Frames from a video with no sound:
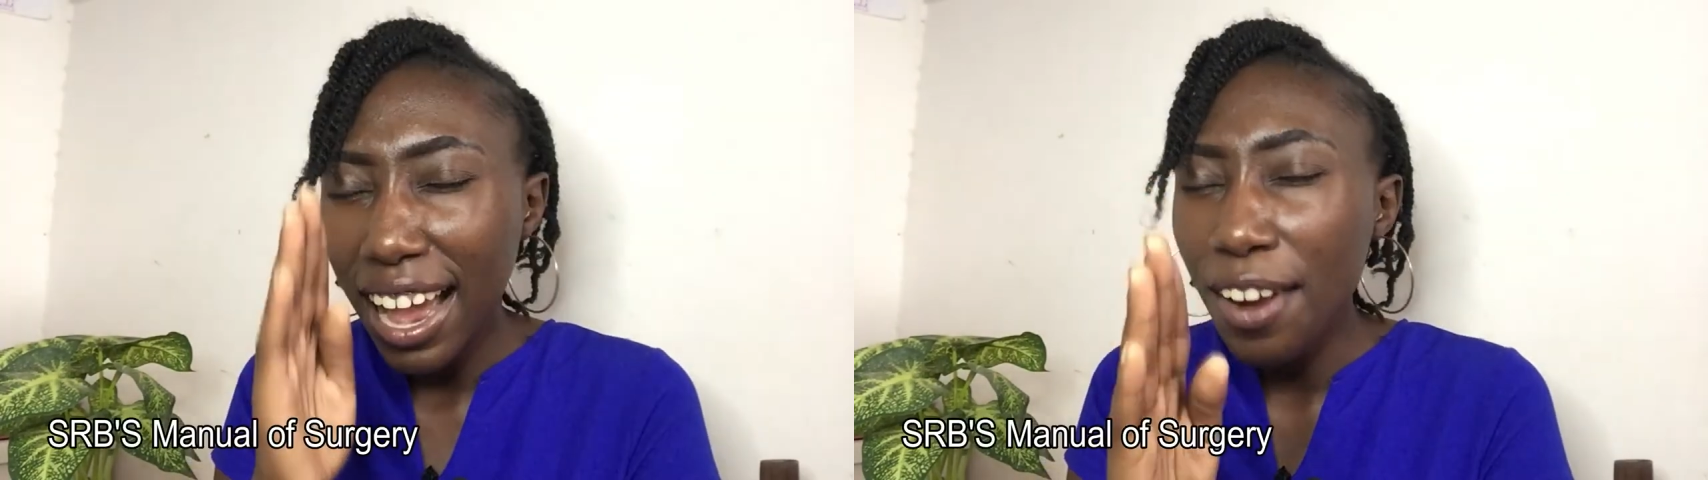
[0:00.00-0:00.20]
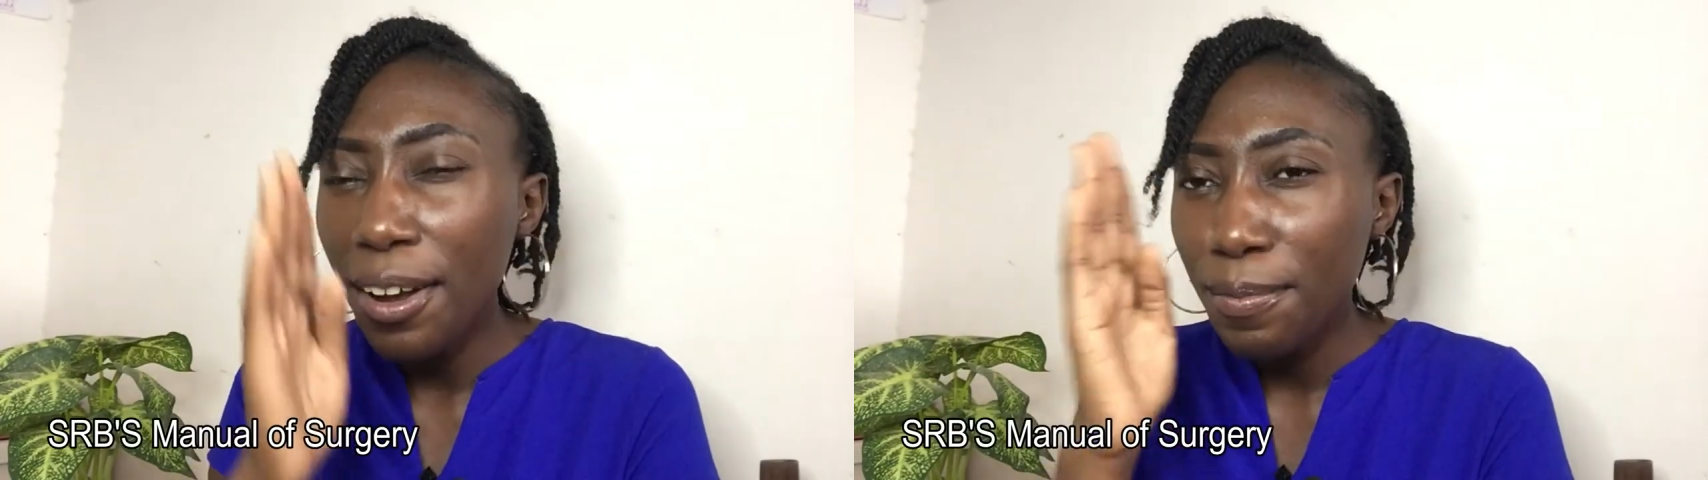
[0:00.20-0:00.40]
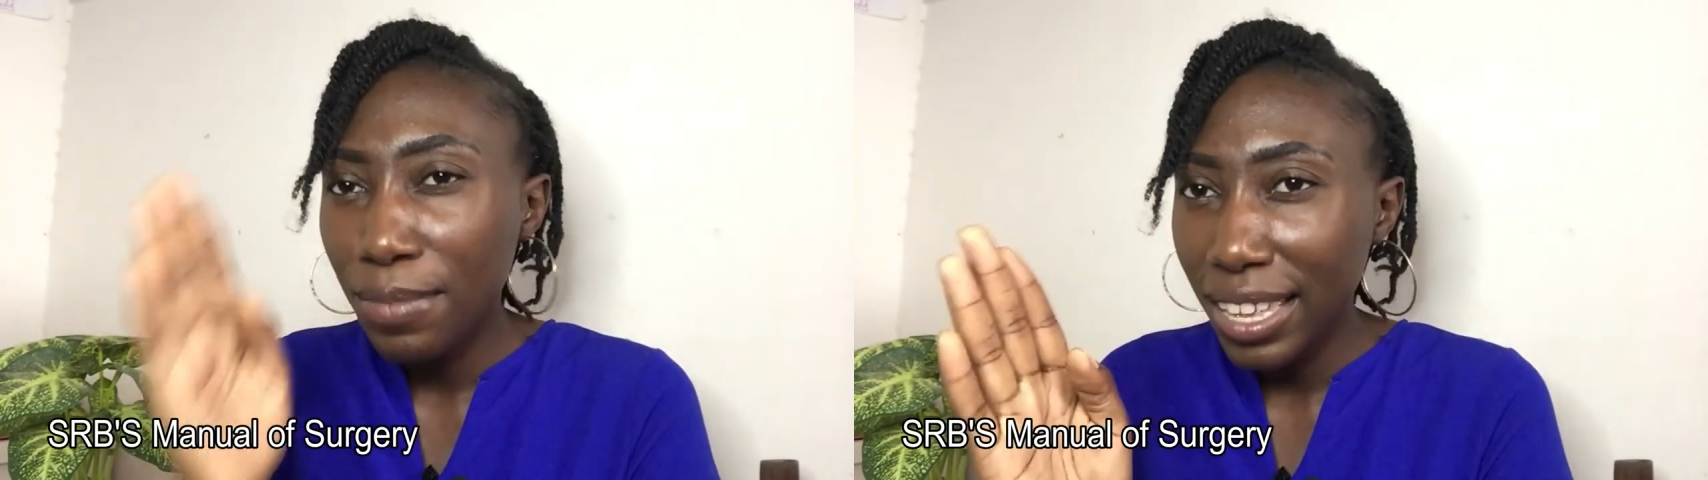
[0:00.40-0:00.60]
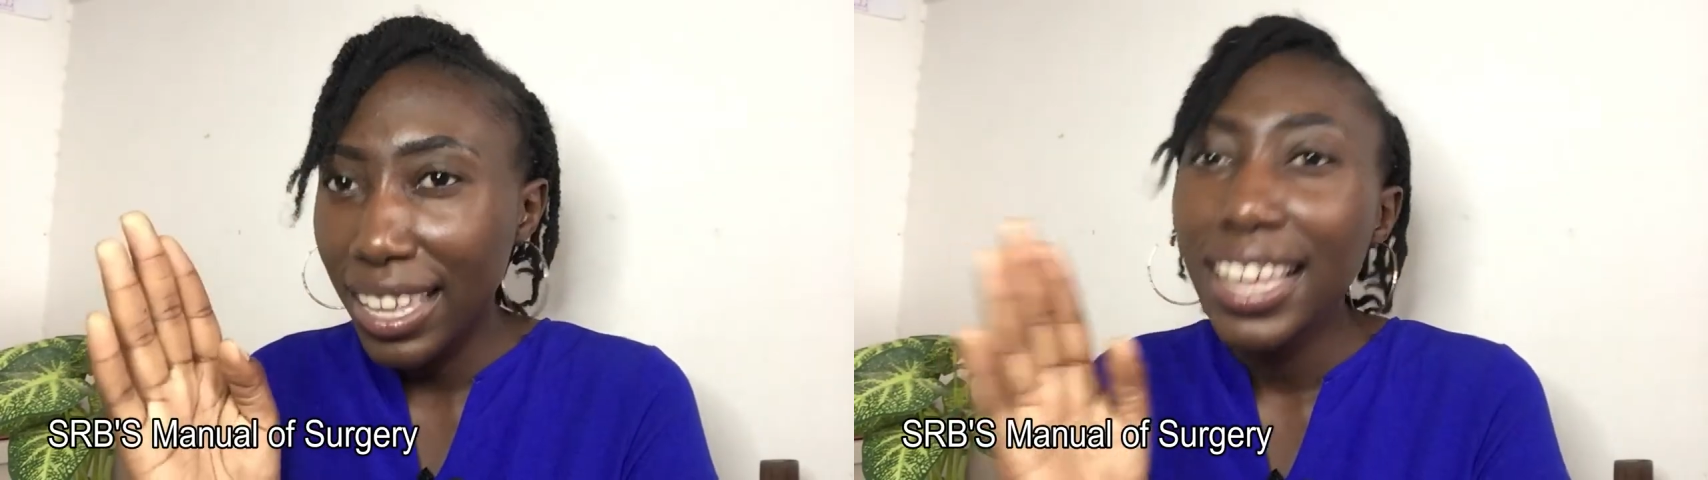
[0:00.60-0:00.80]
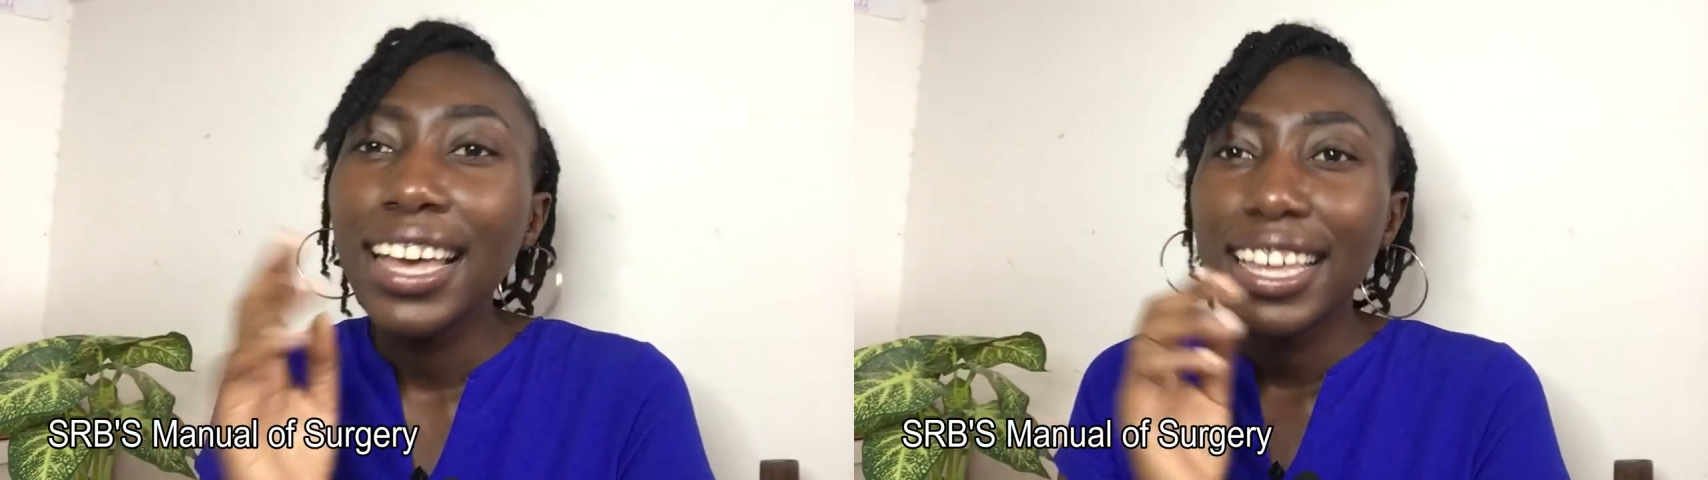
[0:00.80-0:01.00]
RLB.
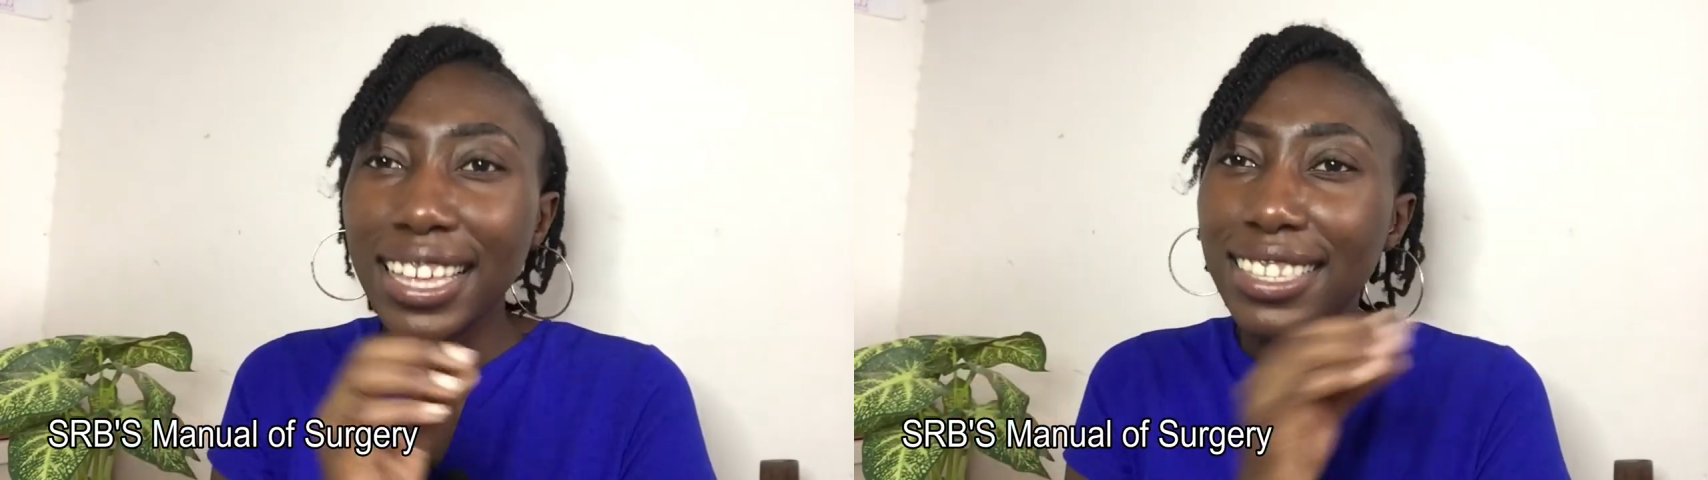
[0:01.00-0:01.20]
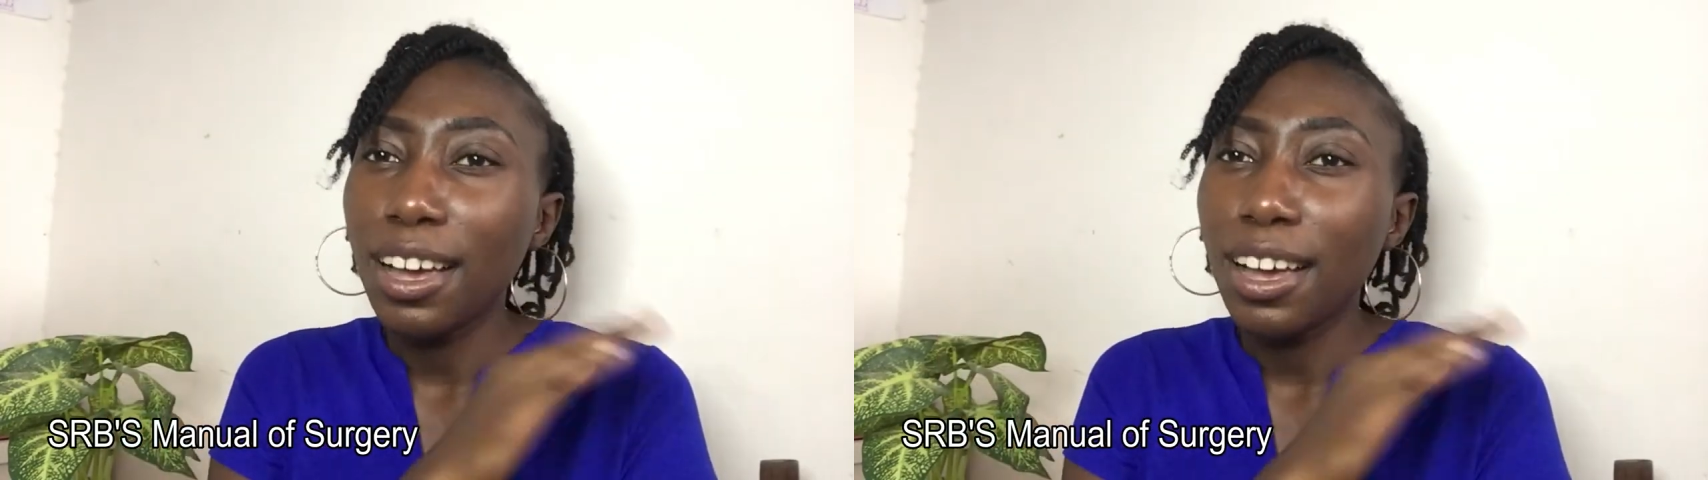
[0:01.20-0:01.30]
Yes,